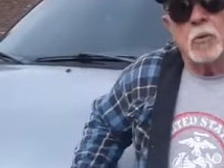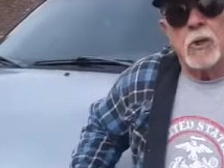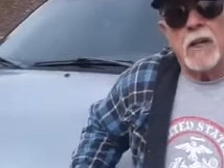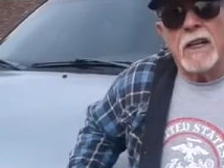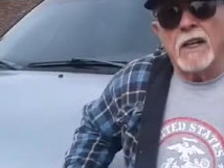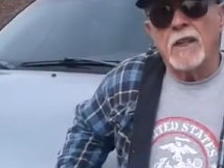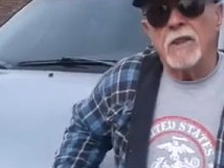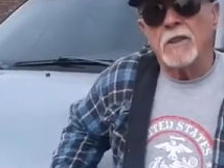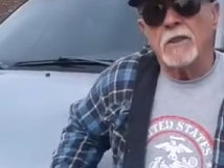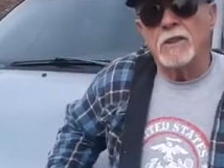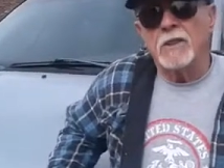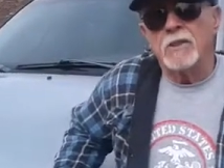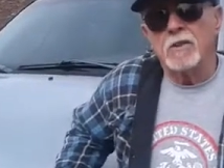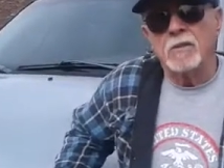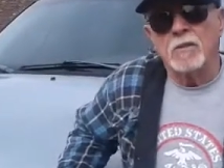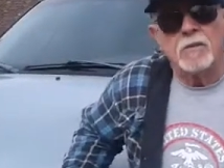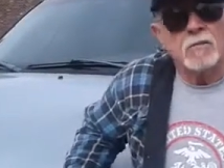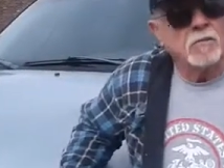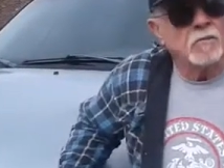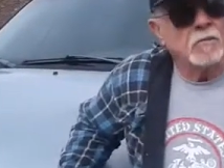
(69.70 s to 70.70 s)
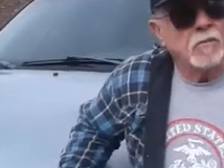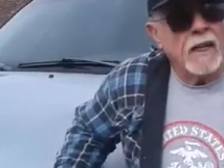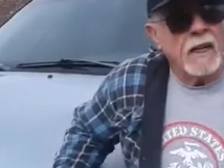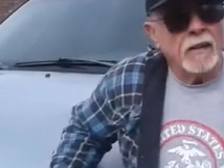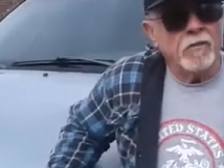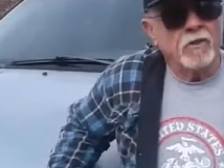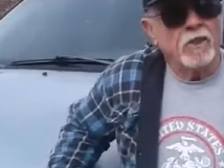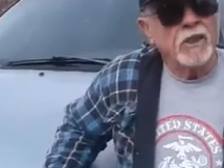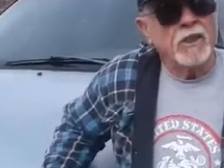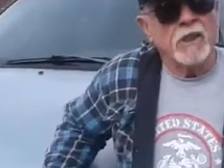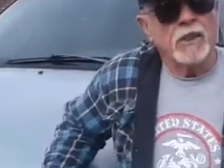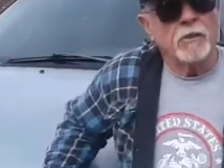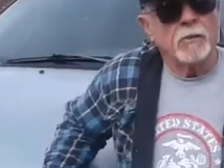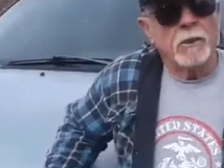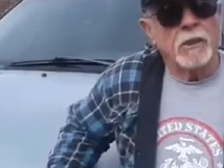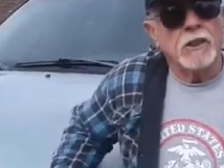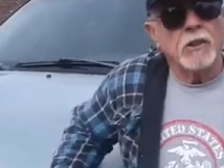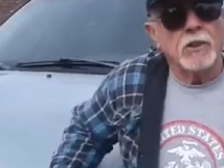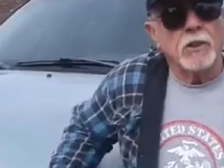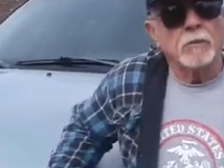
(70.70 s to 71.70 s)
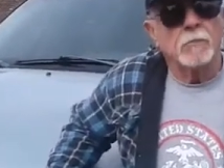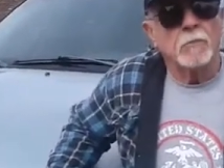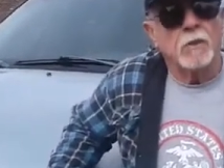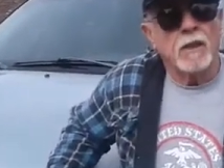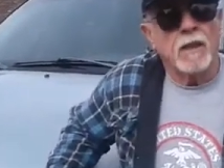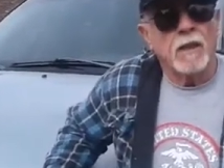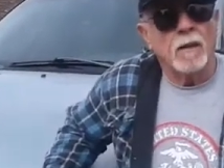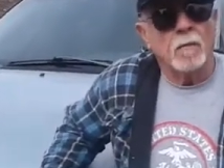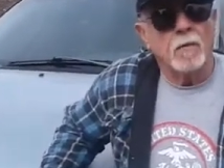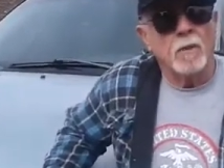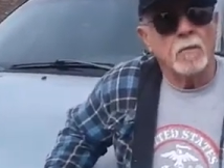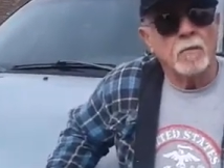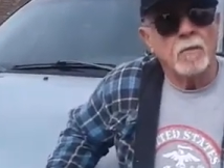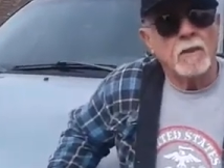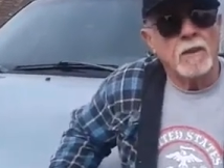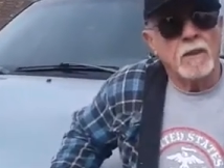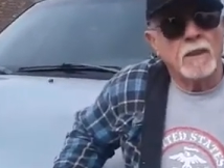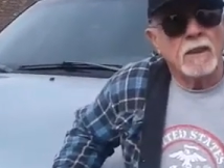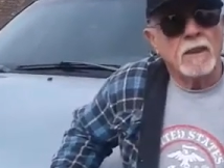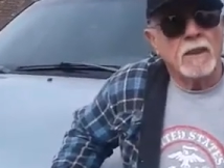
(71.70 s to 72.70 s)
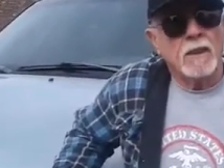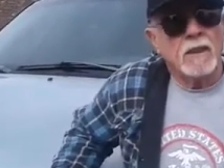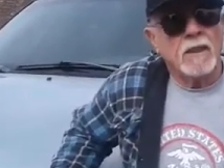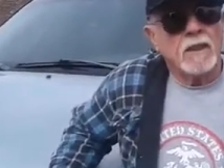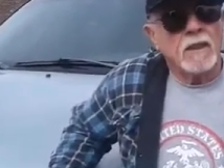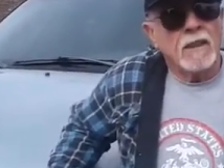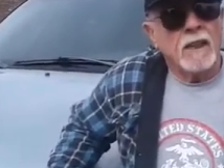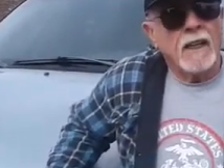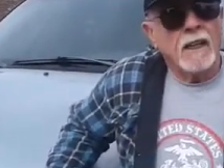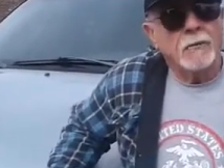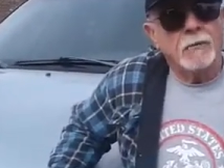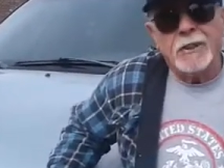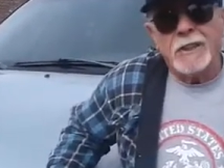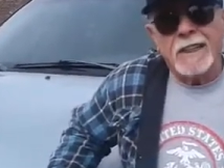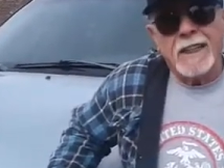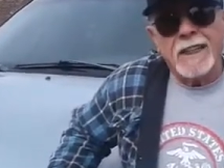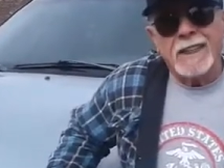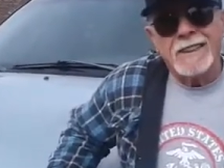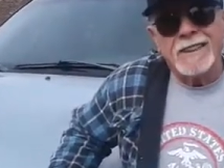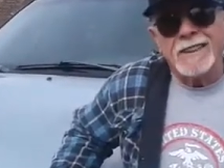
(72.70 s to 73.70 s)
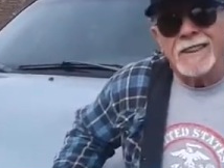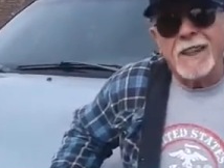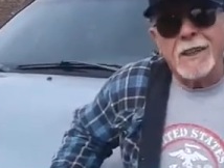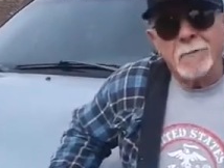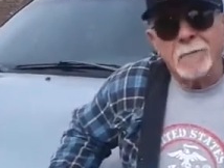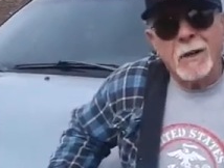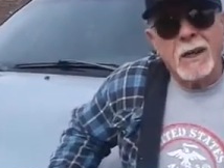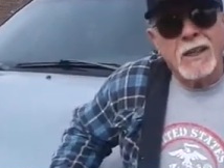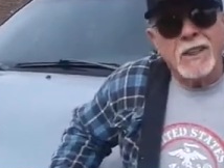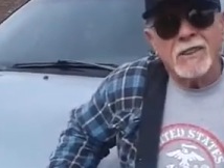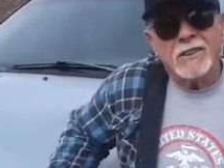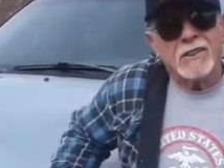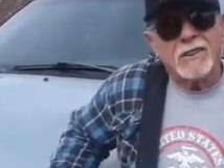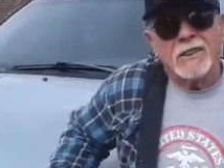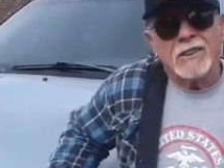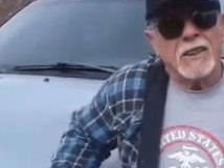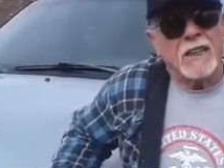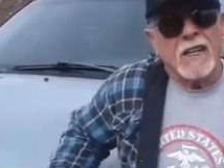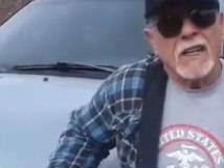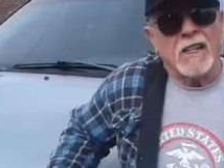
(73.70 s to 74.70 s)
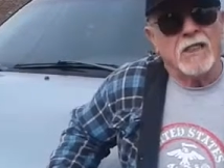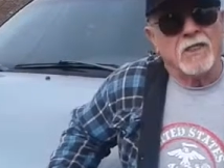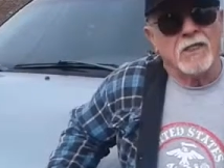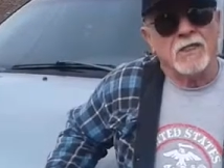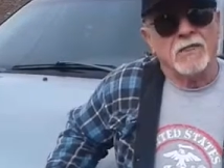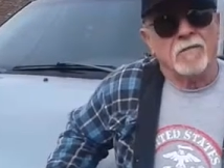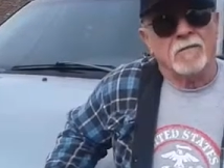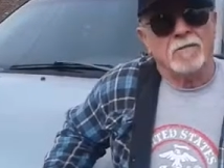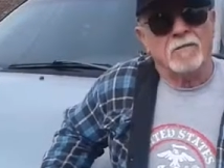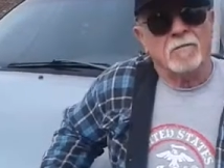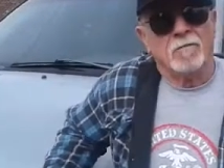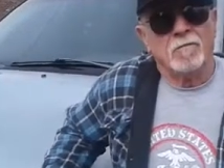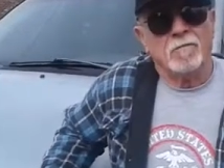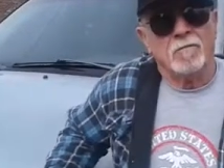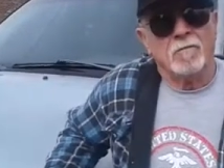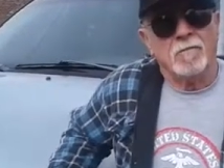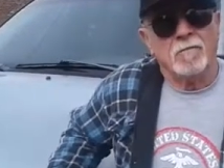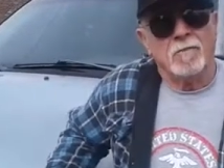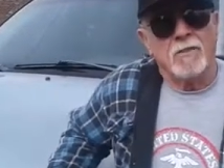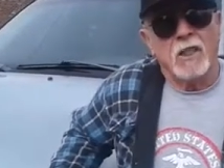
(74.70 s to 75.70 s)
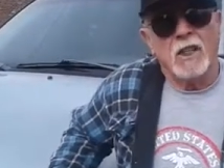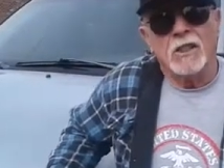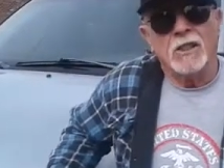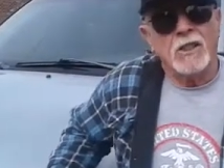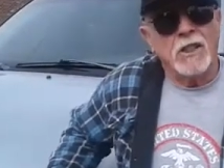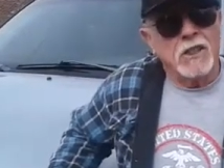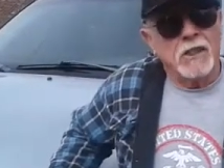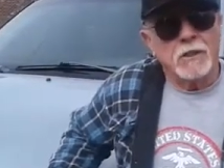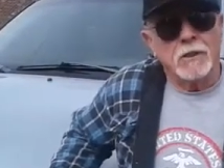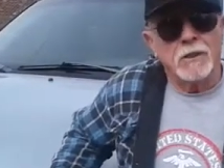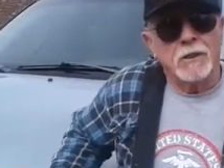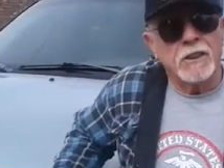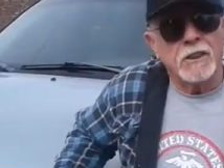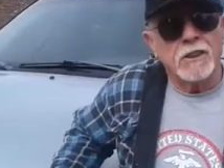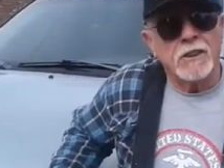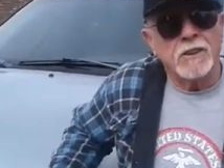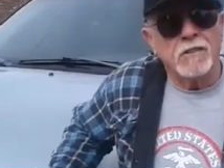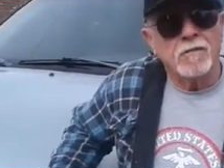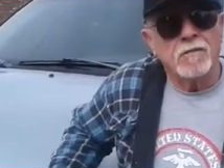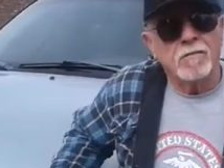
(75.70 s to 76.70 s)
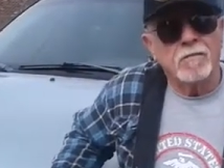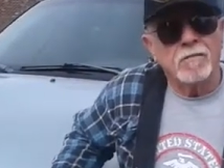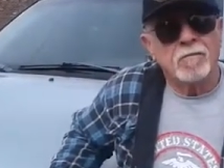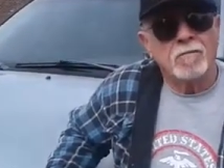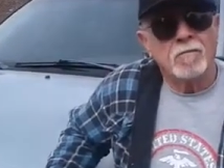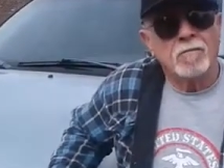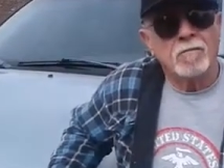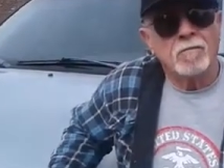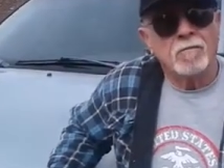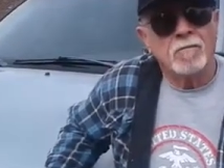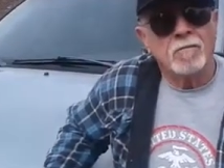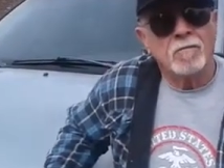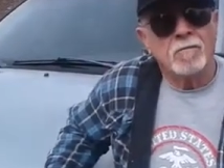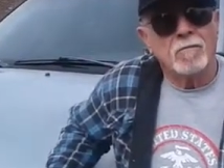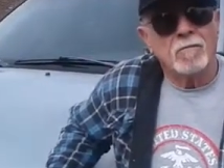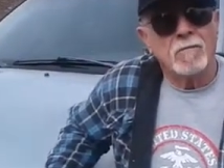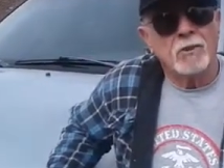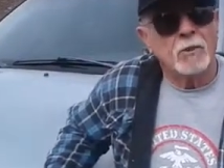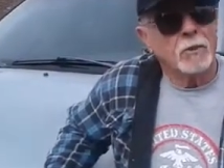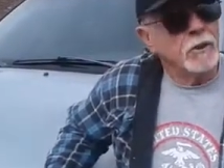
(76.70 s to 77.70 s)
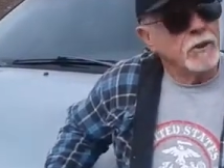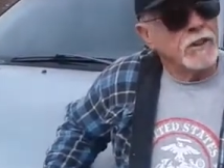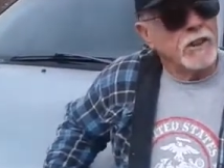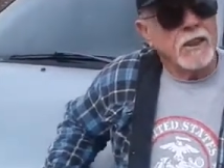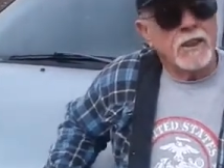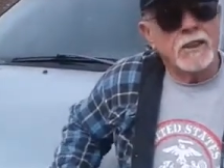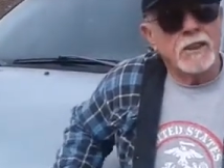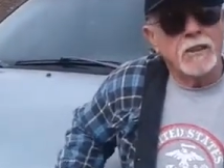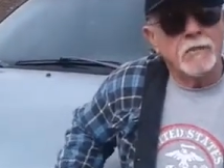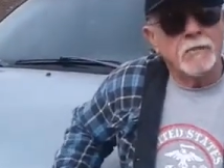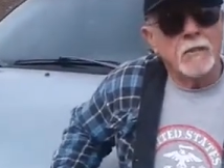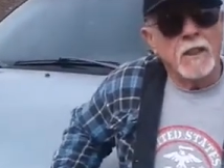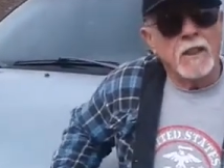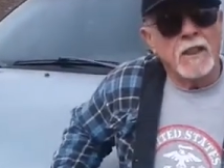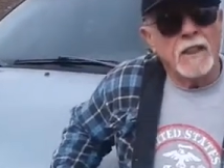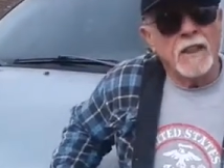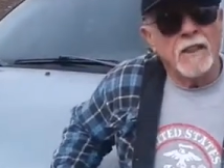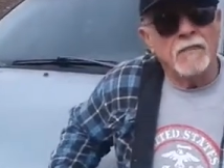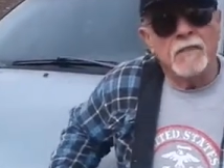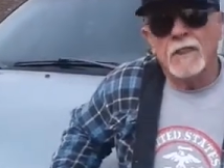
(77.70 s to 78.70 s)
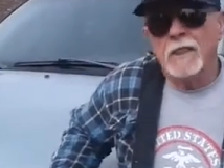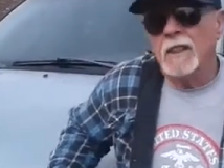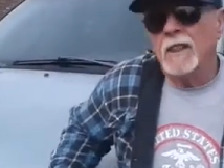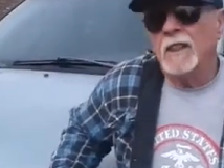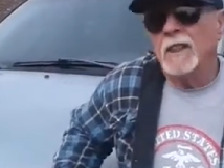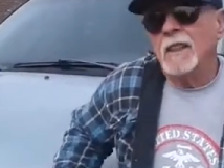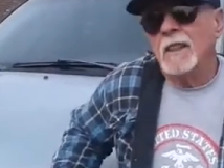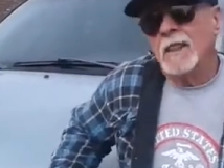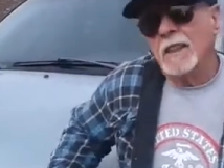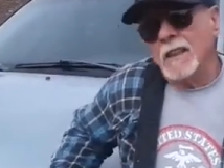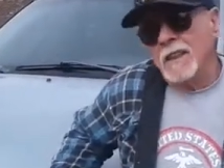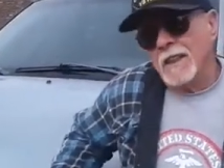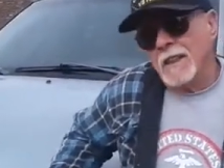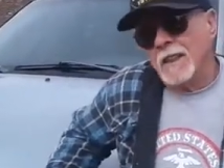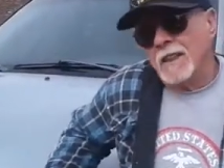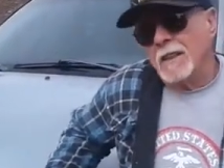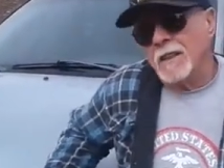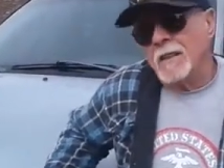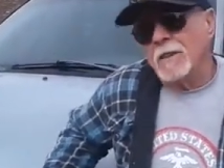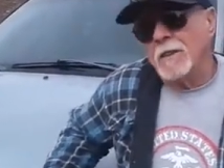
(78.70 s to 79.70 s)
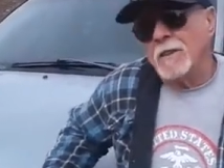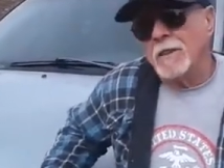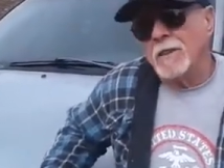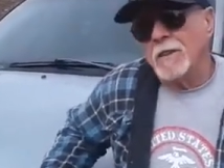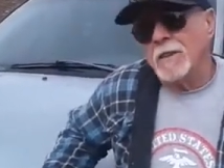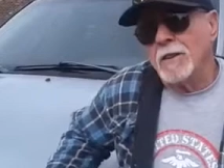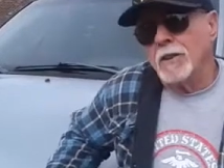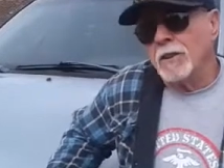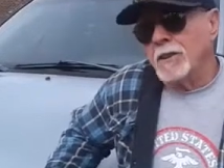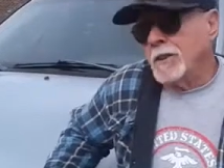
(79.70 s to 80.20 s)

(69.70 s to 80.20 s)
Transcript: prior to having the other engine problem, mm-hmm. I was getting 10 miles to the gallon mm-hmm. on the interstate, mm-hmm. doing 65. Mm-hmm.